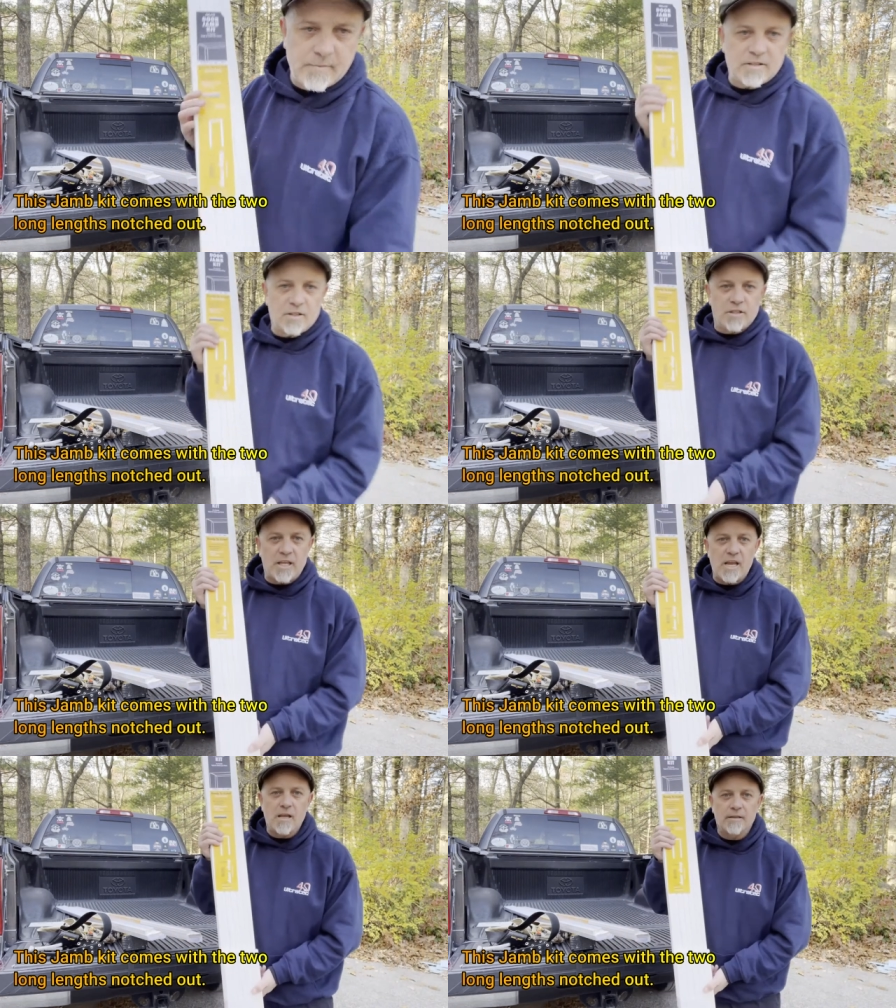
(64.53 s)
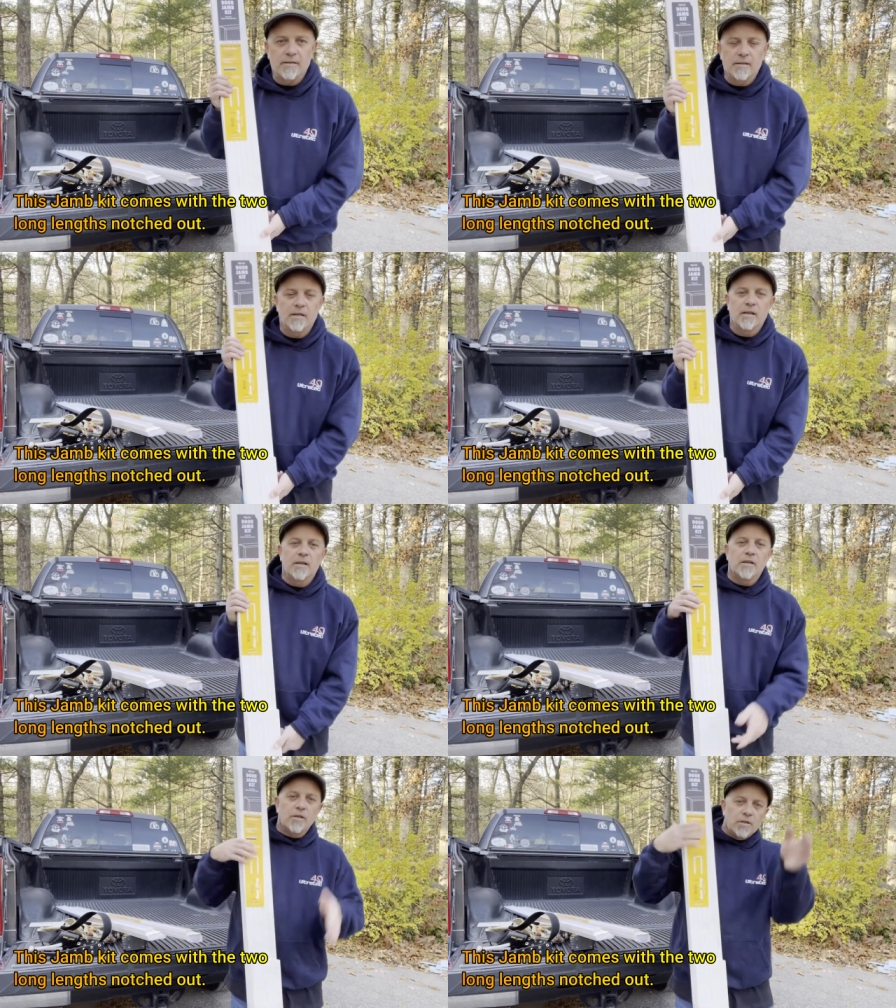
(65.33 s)
This is the
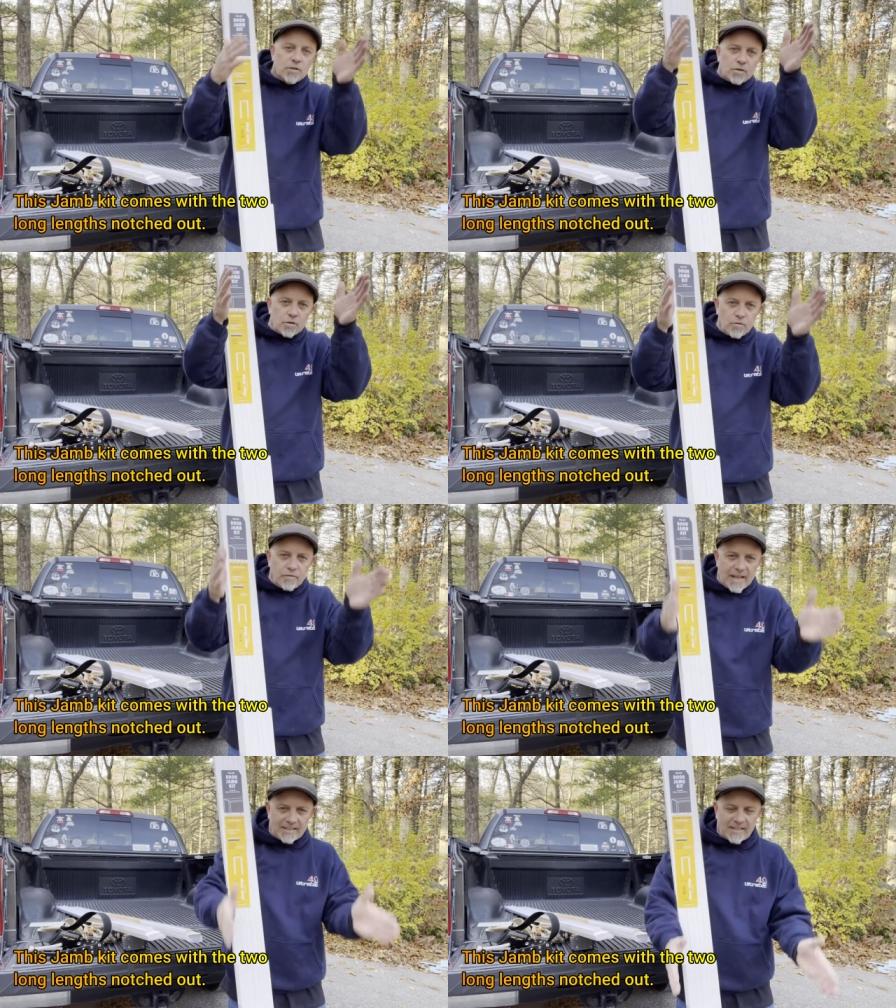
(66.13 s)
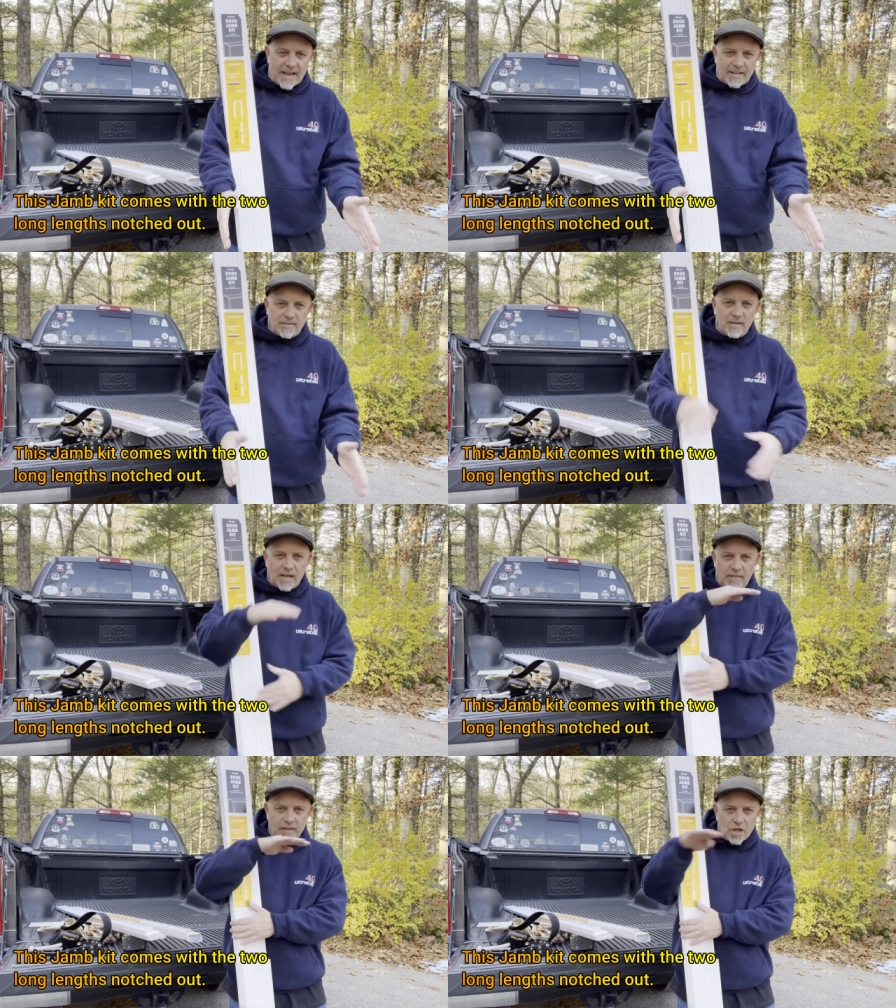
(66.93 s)
two flat sides
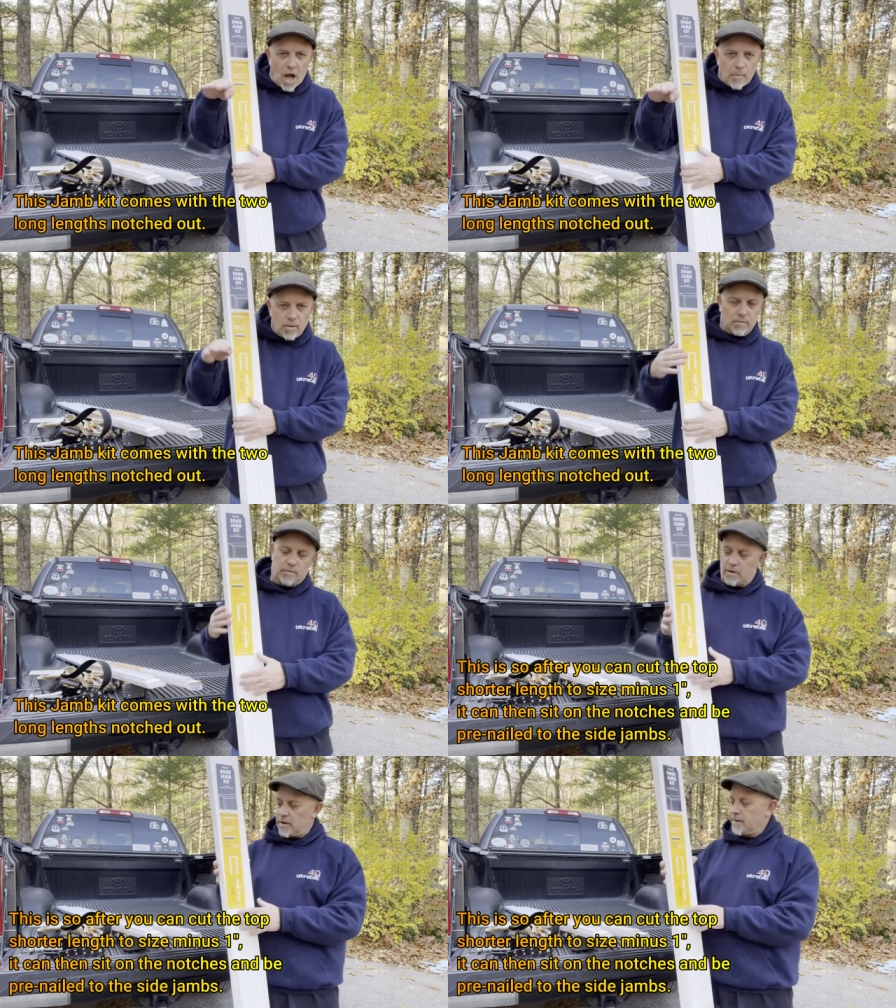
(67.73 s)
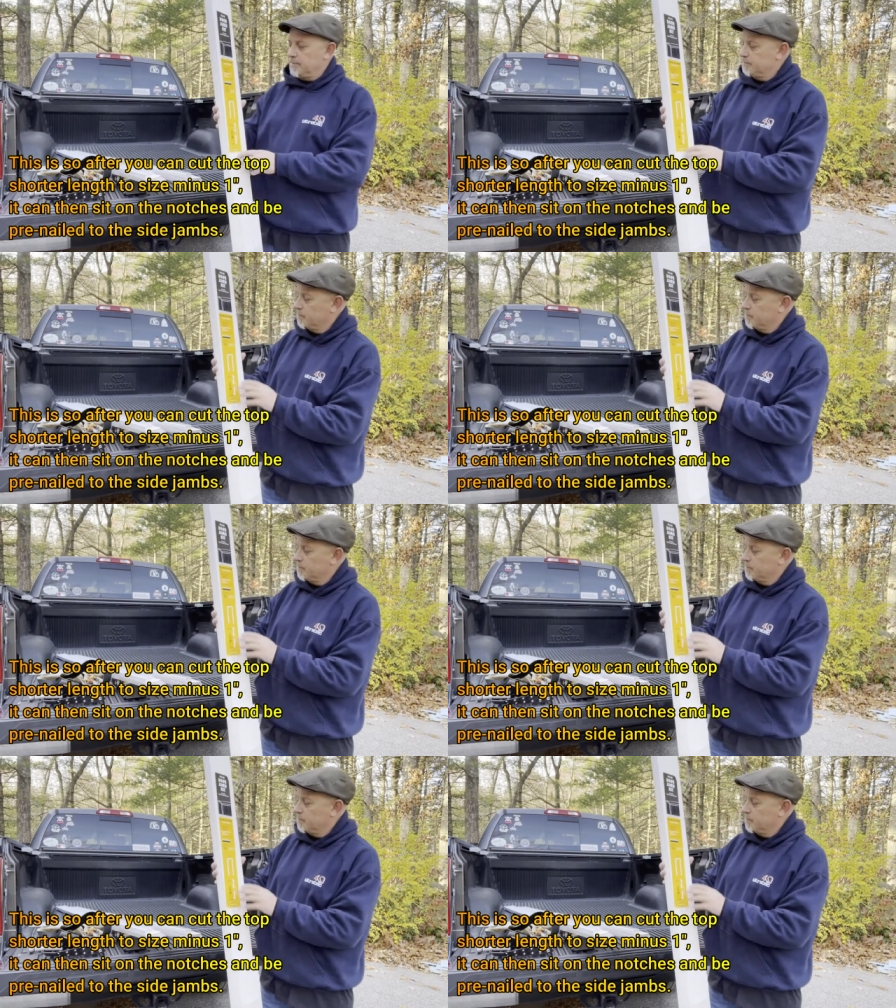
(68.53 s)
and the top, all right?